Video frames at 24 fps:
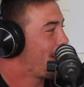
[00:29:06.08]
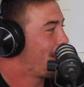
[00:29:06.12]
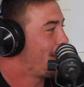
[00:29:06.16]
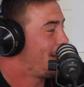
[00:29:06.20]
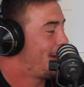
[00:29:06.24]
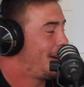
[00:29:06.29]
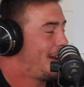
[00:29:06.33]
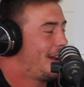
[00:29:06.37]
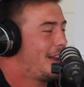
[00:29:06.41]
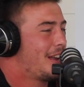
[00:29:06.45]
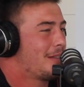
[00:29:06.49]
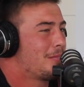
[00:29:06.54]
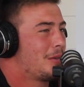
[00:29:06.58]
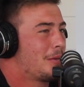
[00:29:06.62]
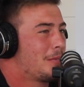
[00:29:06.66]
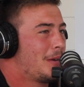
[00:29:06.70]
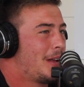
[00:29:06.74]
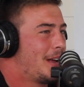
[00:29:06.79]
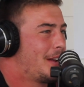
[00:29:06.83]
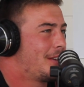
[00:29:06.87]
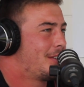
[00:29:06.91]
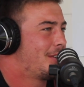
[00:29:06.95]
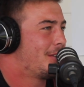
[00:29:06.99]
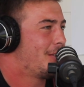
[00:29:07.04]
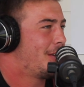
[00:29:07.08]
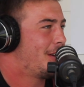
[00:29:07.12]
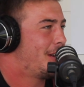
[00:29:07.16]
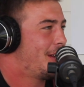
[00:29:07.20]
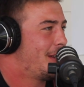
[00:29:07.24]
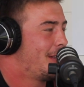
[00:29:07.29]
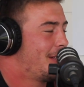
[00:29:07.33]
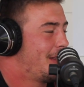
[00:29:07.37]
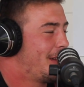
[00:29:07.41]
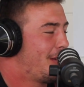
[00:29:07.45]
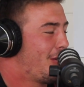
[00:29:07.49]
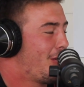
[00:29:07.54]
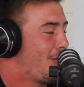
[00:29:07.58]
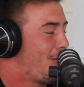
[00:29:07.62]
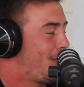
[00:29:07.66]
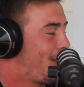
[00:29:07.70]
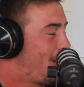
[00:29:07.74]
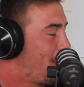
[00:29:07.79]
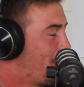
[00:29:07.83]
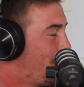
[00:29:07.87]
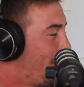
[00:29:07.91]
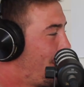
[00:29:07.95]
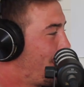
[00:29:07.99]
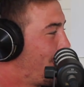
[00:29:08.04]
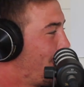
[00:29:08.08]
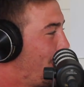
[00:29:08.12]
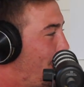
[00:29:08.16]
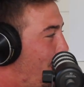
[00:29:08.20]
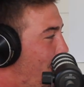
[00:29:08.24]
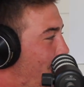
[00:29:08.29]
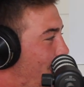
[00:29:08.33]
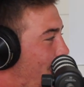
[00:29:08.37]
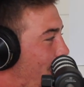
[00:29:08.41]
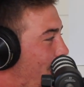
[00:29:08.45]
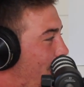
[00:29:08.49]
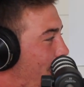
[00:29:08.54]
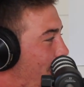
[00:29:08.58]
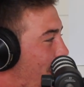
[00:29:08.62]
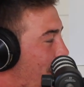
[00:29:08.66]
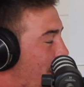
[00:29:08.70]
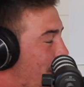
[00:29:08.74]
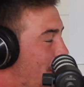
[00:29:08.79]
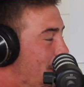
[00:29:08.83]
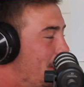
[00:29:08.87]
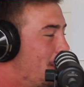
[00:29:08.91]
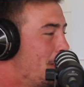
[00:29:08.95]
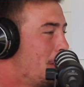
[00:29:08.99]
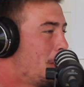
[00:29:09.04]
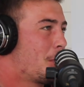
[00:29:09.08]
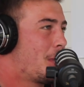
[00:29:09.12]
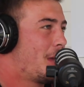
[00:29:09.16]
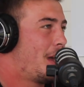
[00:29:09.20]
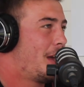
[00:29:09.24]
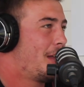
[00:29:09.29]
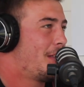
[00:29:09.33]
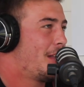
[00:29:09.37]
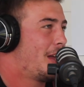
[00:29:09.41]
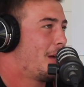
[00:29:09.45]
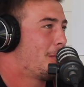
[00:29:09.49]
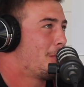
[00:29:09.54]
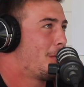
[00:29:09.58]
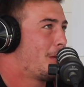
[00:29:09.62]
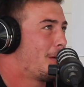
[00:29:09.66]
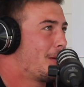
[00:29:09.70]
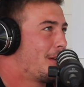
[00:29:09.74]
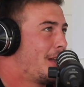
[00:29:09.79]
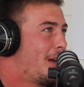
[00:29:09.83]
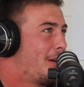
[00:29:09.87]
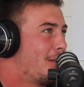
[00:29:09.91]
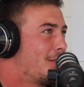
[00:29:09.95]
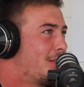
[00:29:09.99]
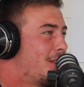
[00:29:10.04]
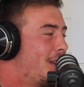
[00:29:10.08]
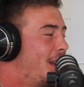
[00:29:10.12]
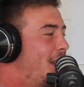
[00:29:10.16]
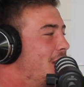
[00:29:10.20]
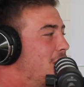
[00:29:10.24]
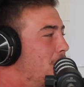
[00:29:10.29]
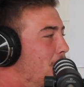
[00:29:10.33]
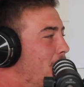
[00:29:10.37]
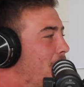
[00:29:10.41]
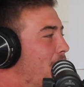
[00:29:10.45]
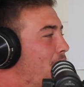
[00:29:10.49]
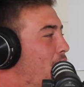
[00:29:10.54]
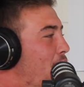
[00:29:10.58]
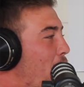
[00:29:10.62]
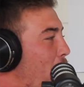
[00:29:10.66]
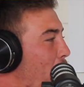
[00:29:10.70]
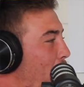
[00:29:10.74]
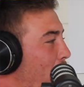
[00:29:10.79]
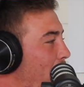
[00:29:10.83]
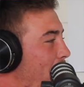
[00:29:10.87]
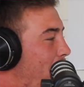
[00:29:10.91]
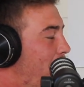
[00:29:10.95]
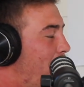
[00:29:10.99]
And I'd be playing tight head, and they're obviously both loose heads. And they would teach me a few things.